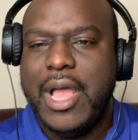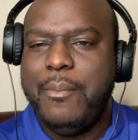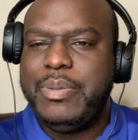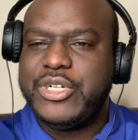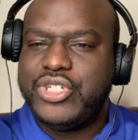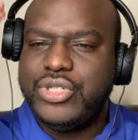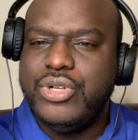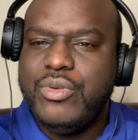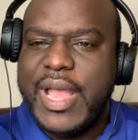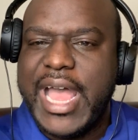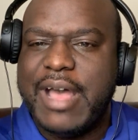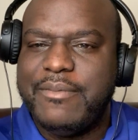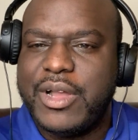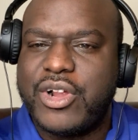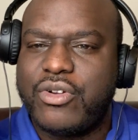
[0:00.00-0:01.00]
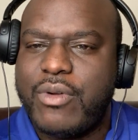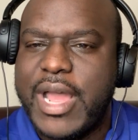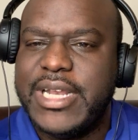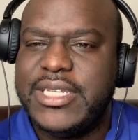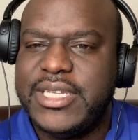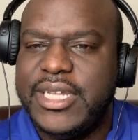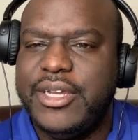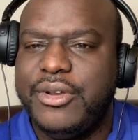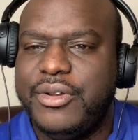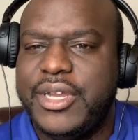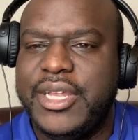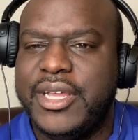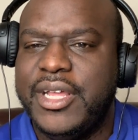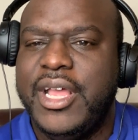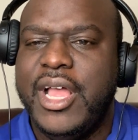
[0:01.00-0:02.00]
but you have a
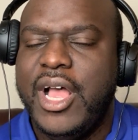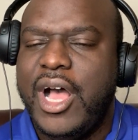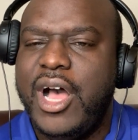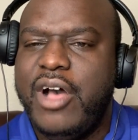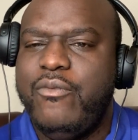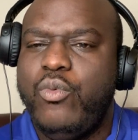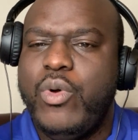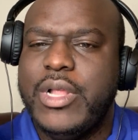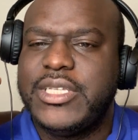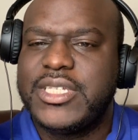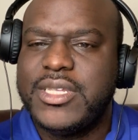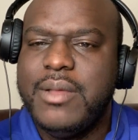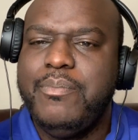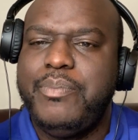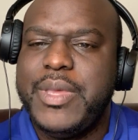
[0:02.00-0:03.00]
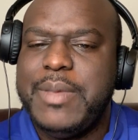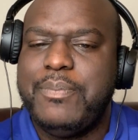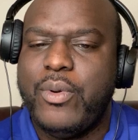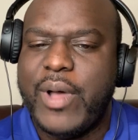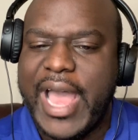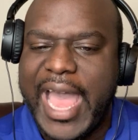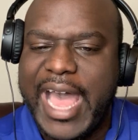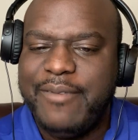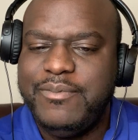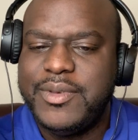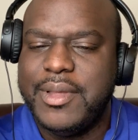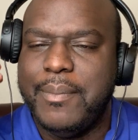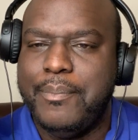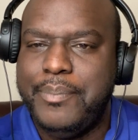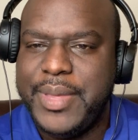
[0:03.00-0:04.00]
criteria of what some people have
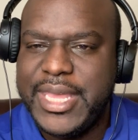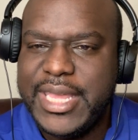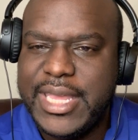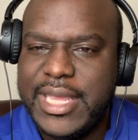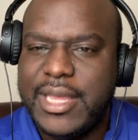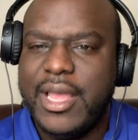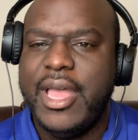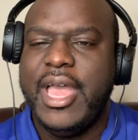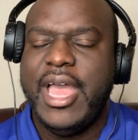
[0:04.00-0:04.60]
to be,